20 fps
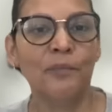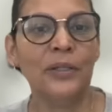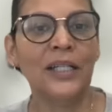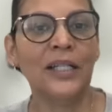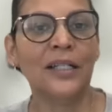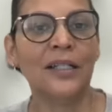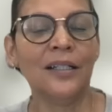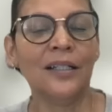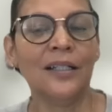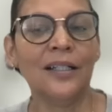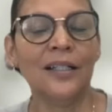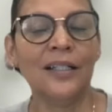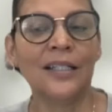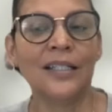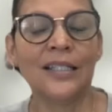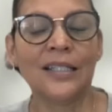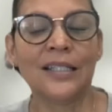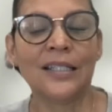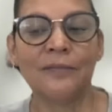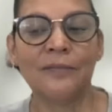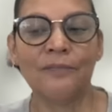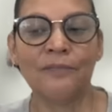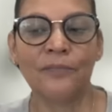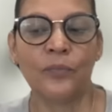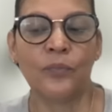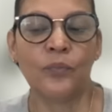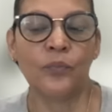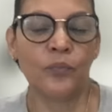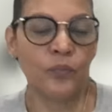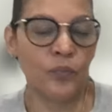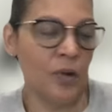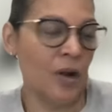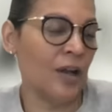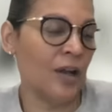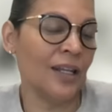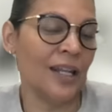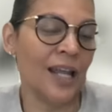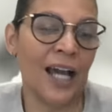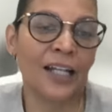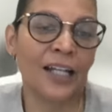Because a
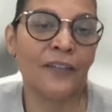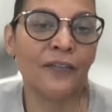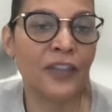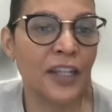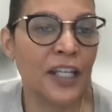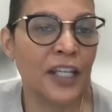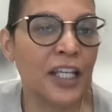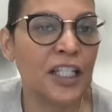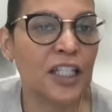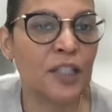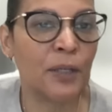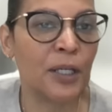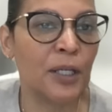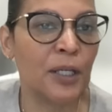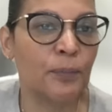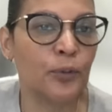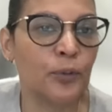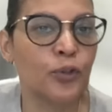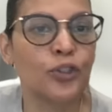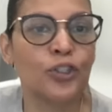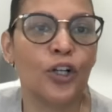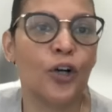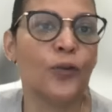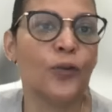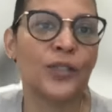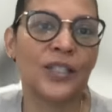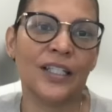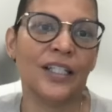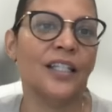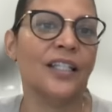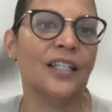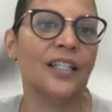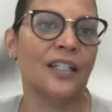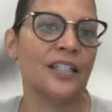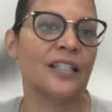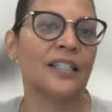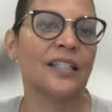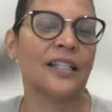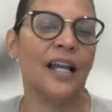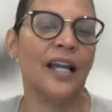lot of these people don't see
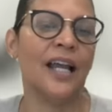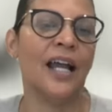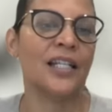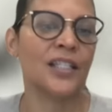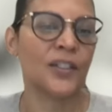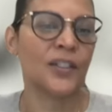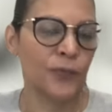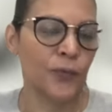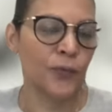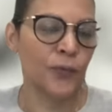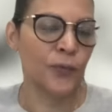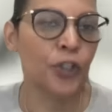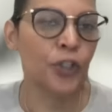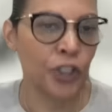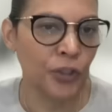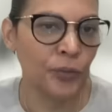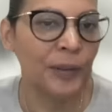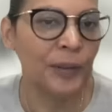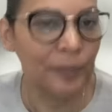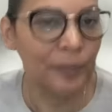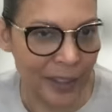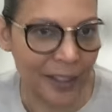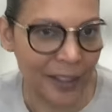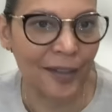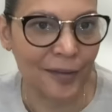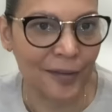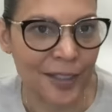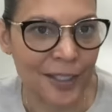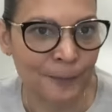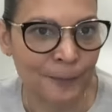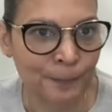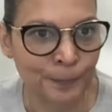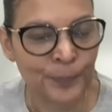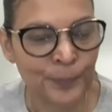us as full human beings.